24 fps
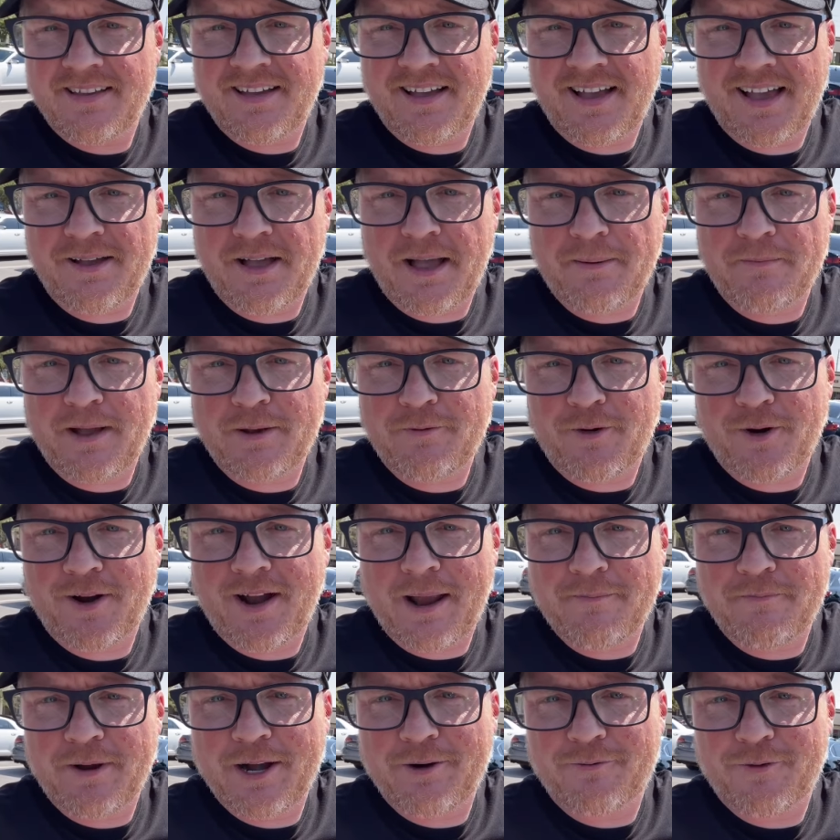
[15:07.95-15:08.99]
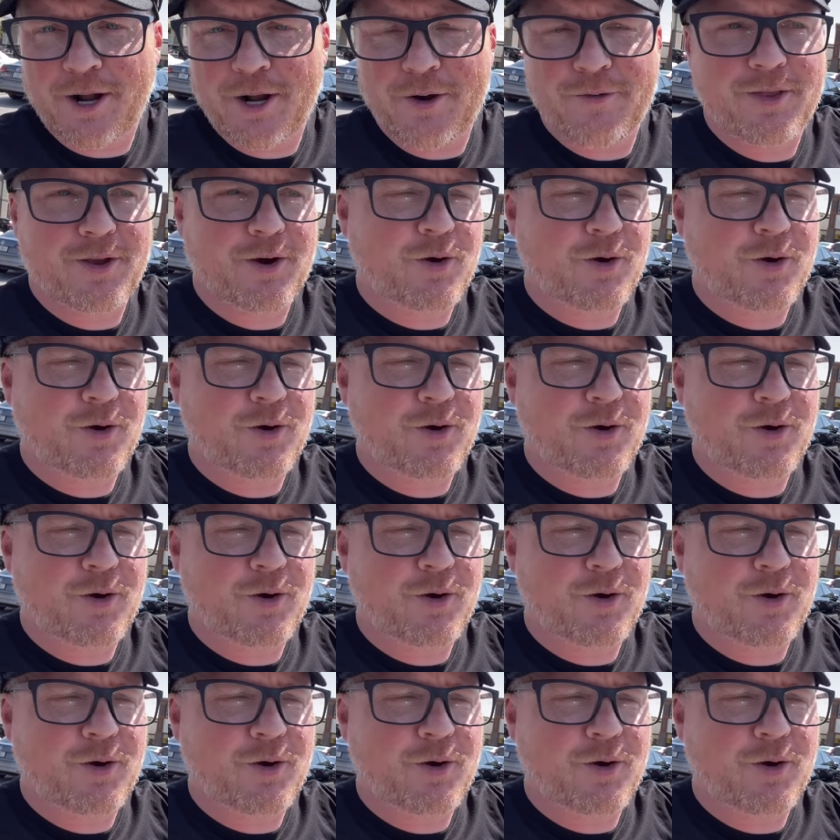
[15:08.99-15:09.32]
I, I might I might run over there